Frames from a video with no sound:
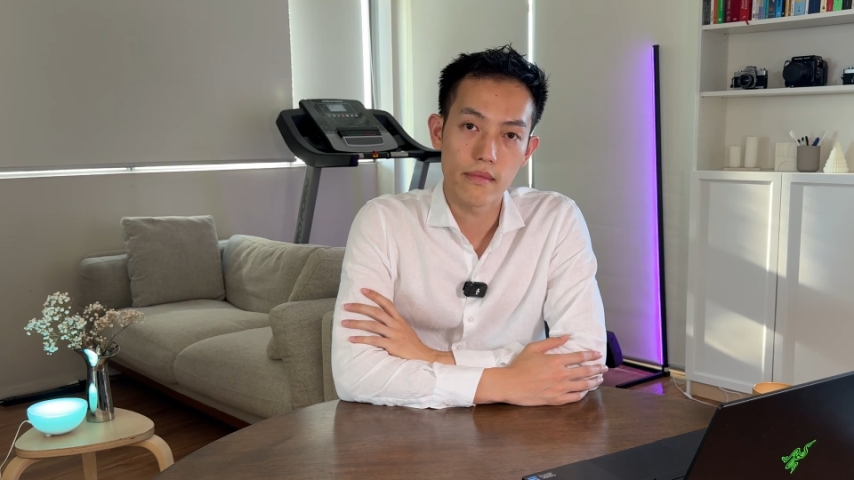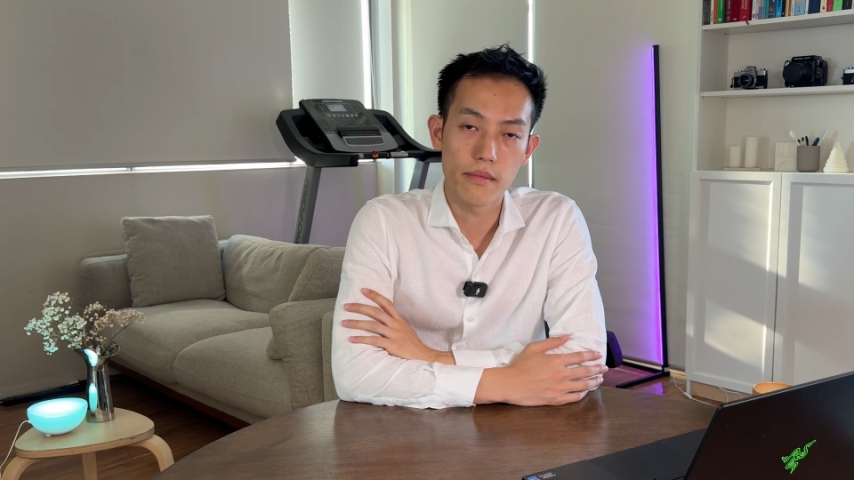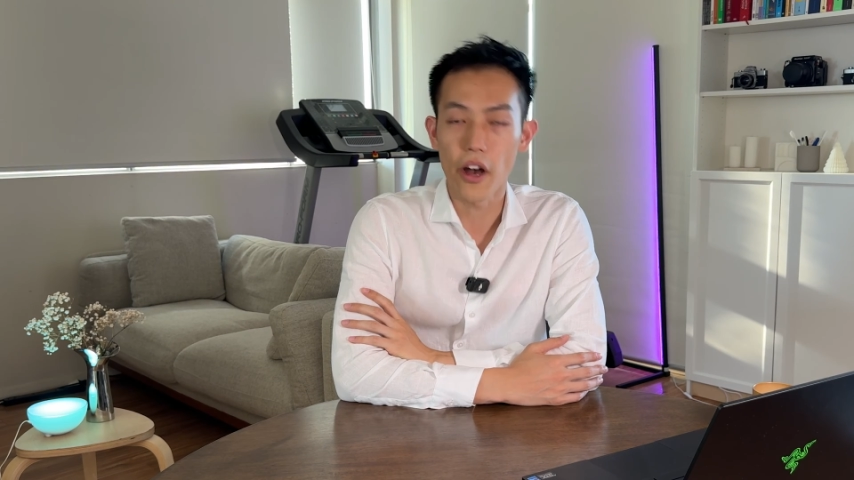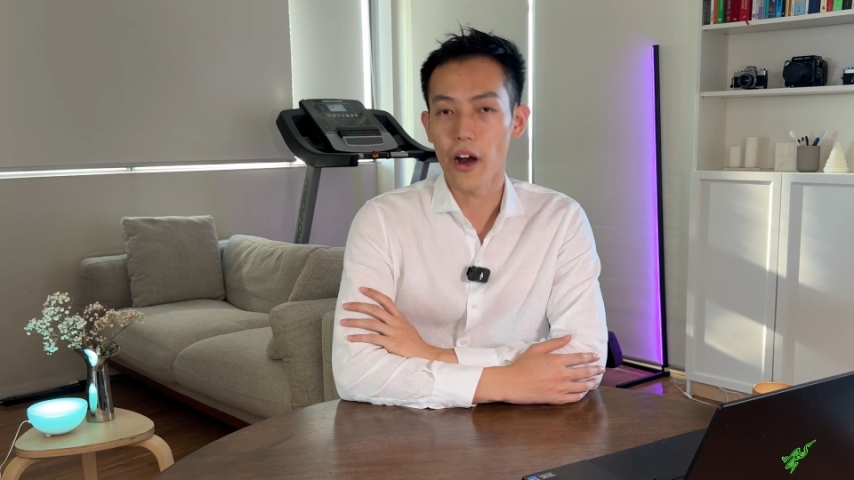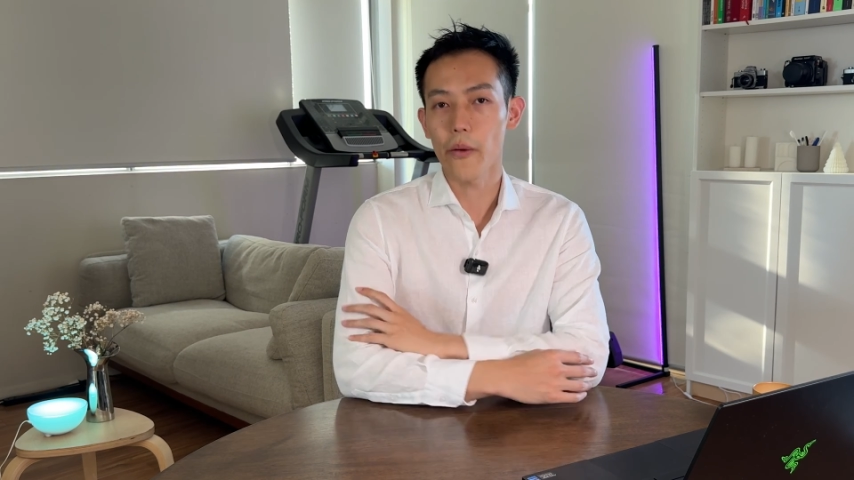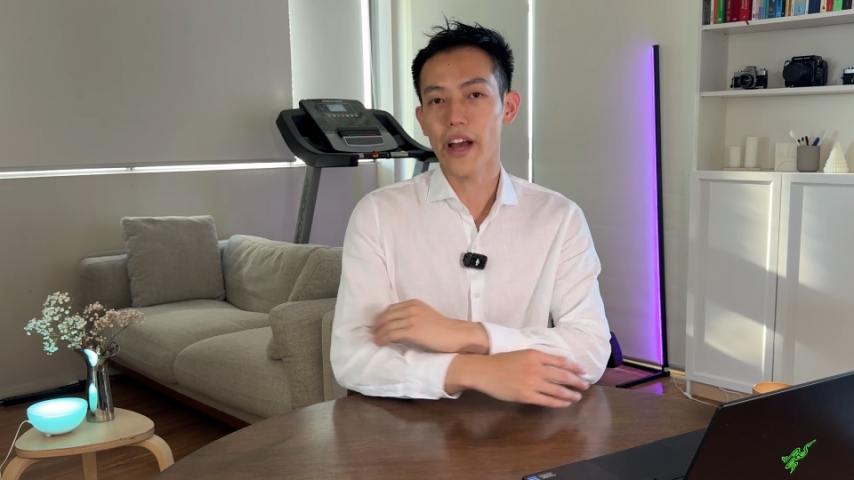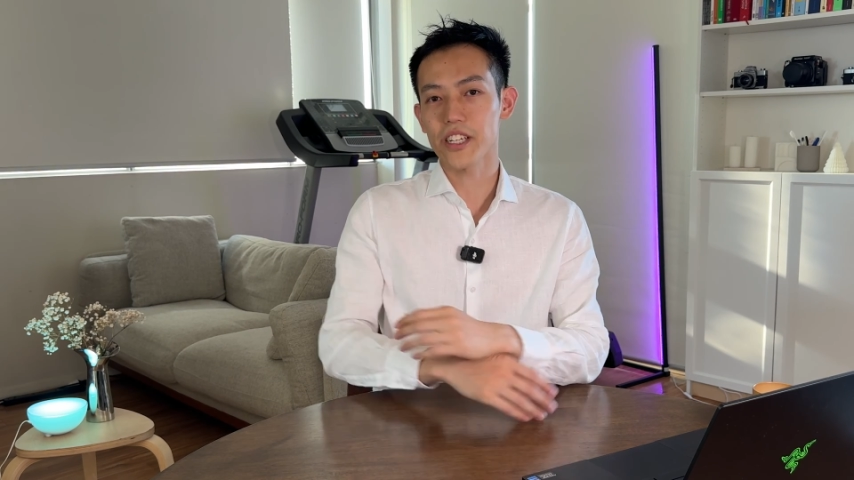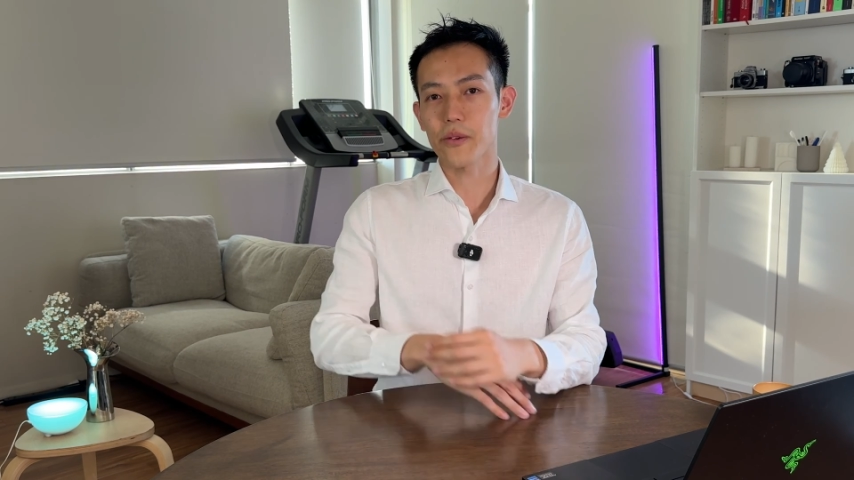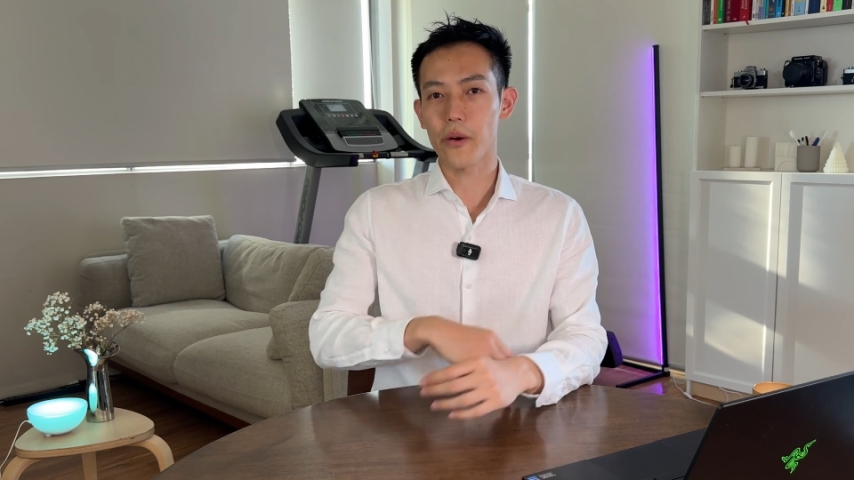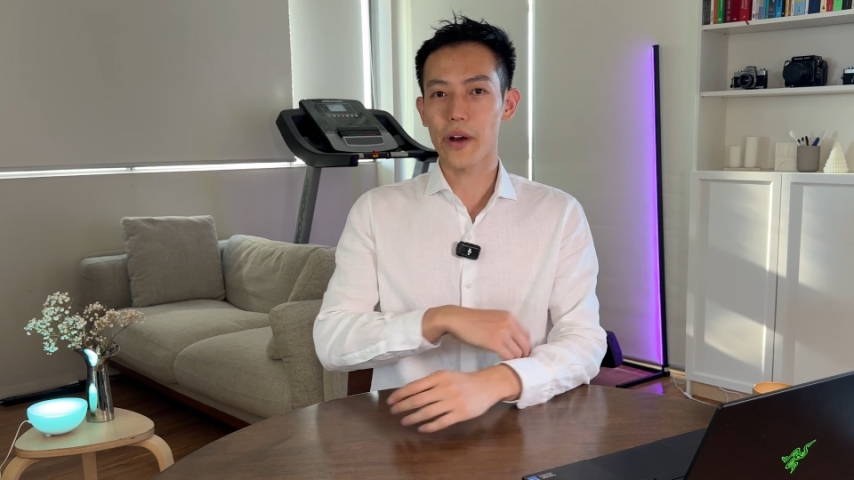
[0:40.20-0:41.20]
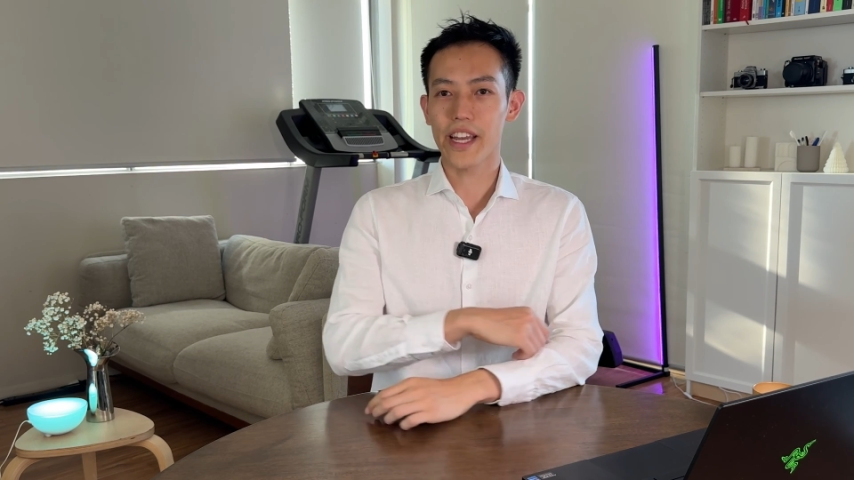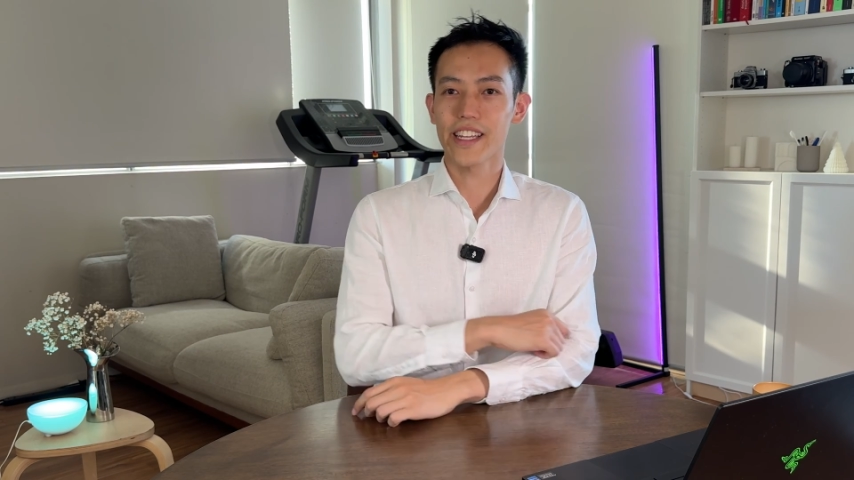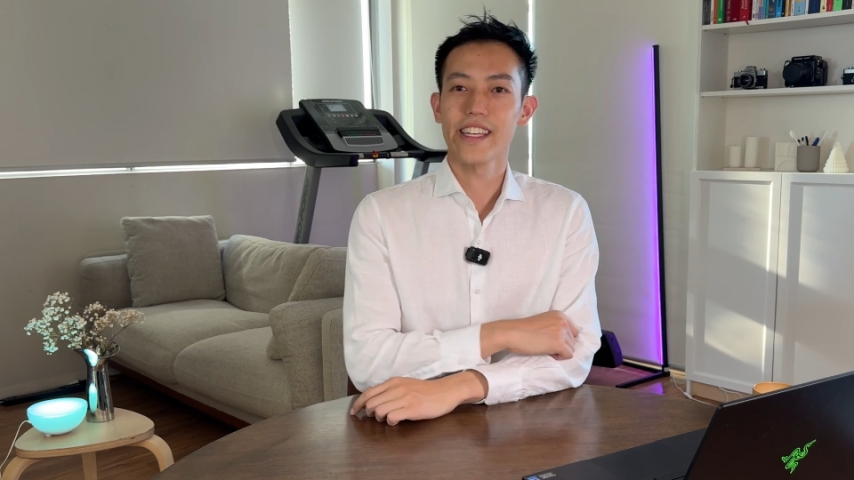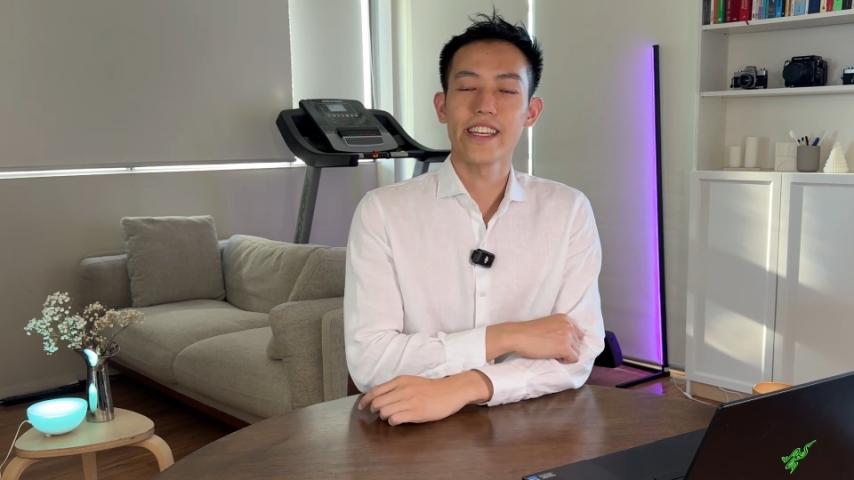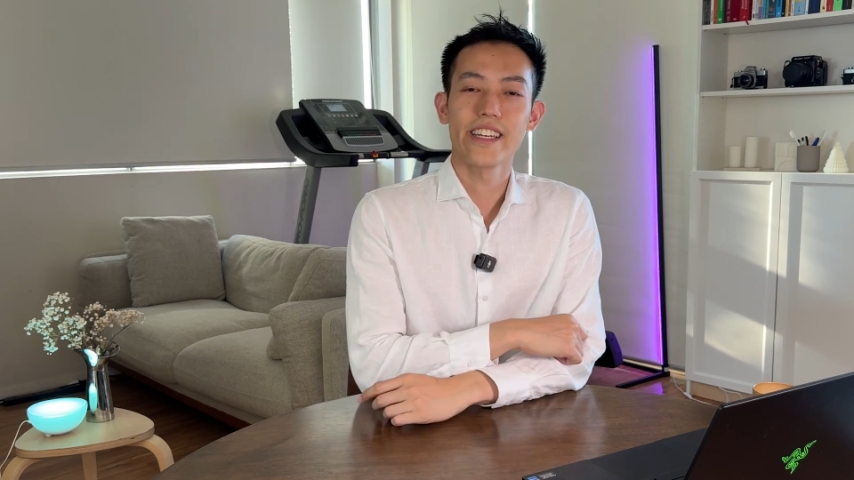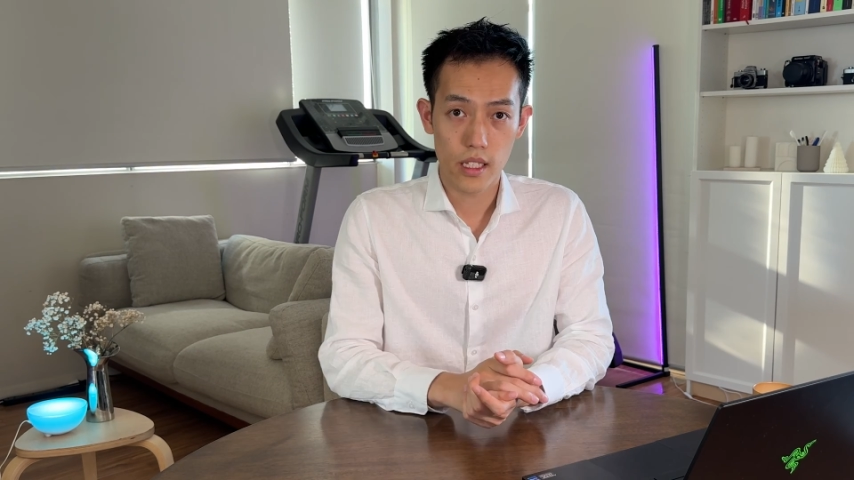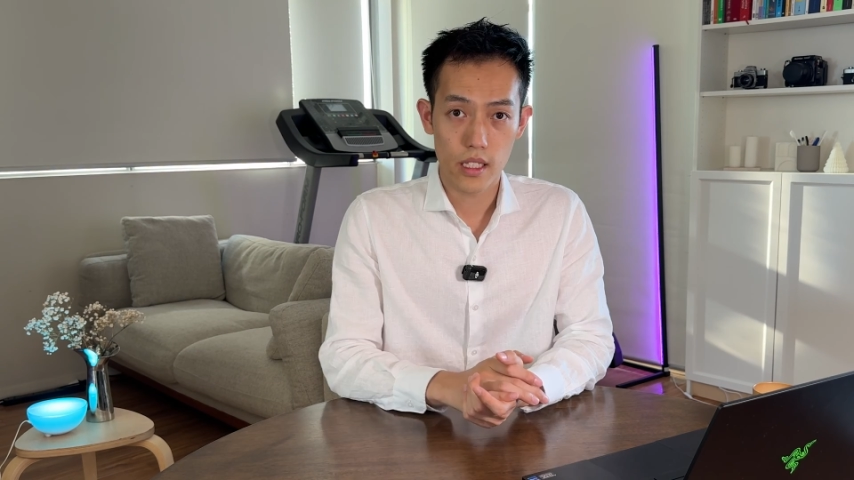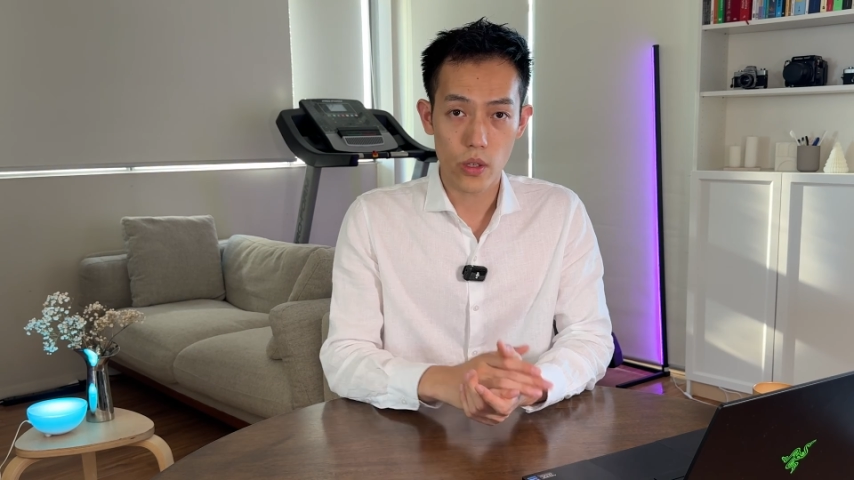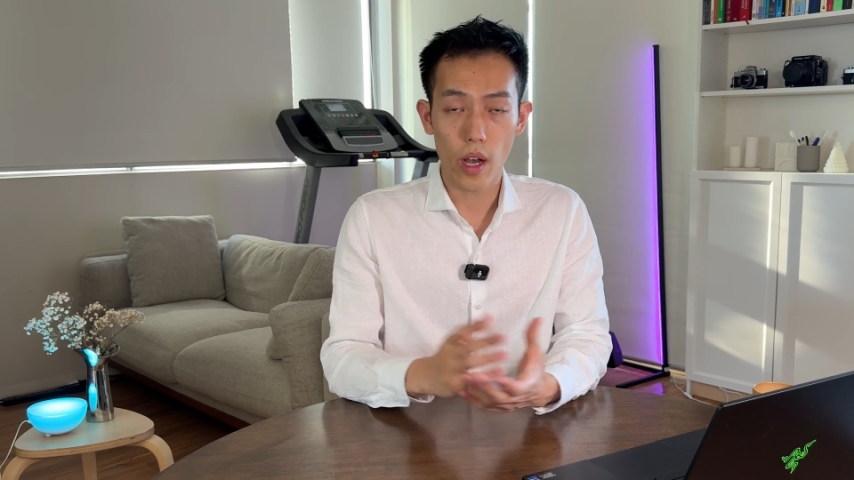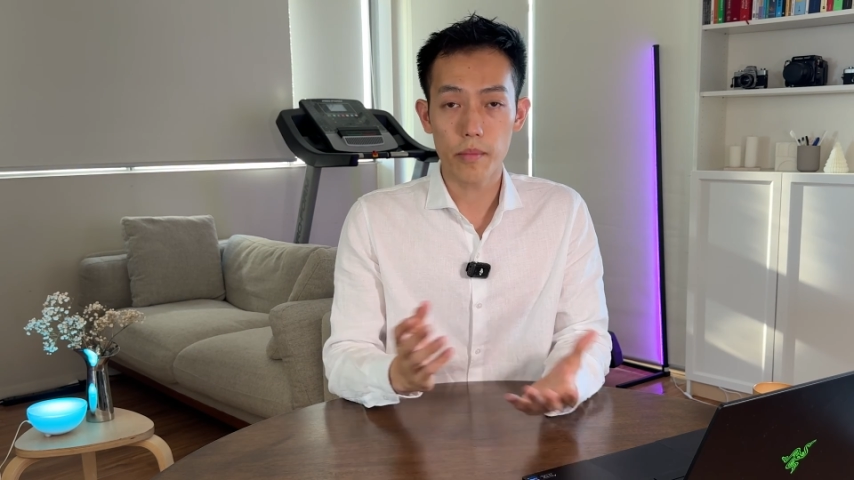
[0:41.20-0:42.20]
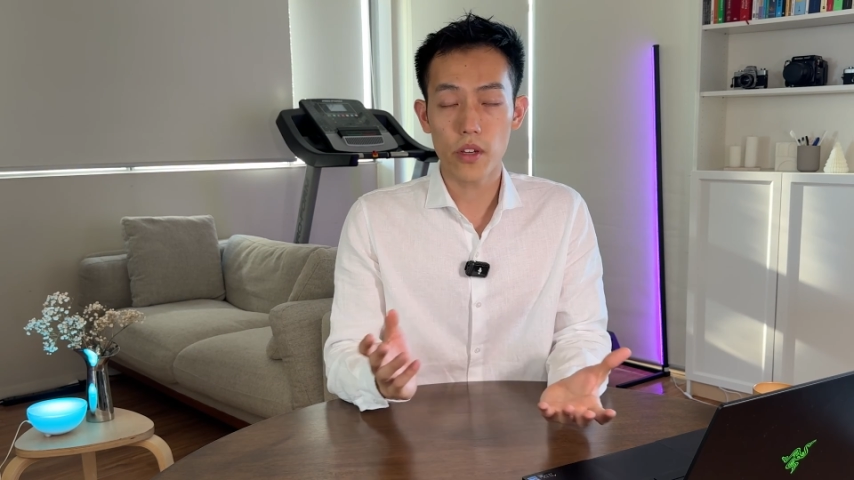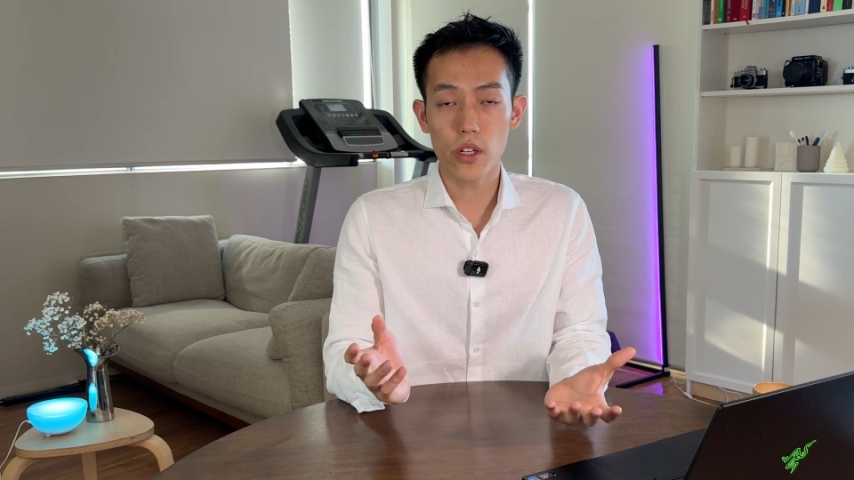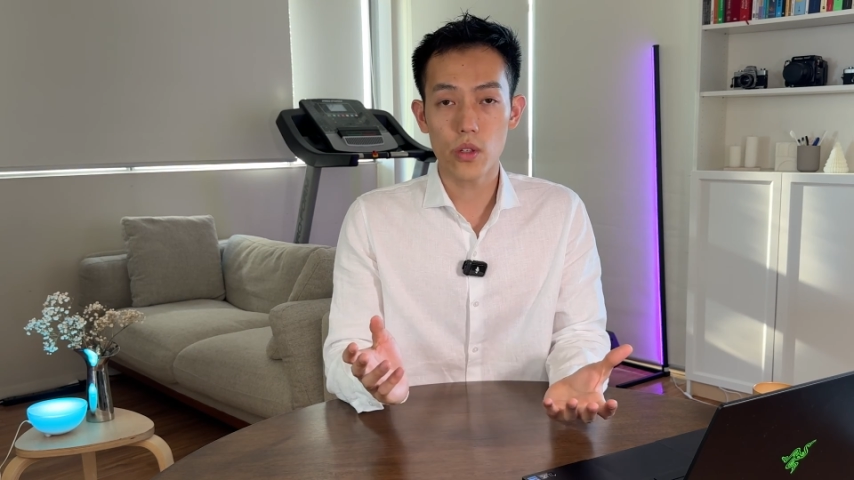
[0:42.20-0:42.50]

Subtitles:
No, I actually won't wait. So I'm going